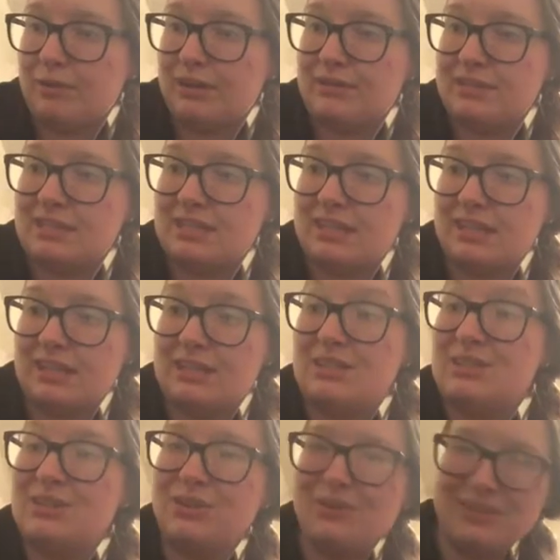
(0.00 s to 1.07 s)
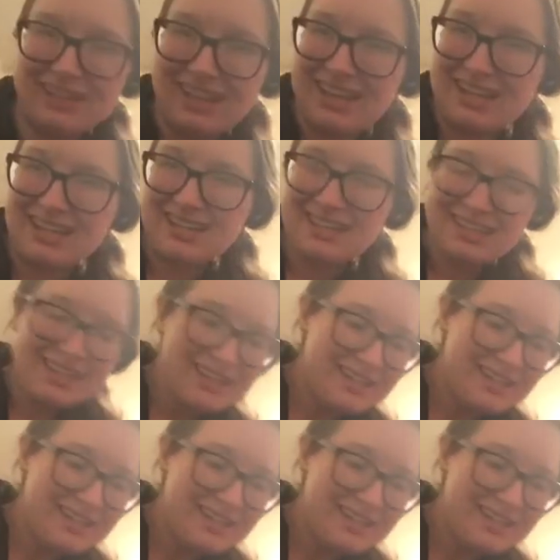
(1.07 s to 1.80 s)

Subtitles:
posted I don't like.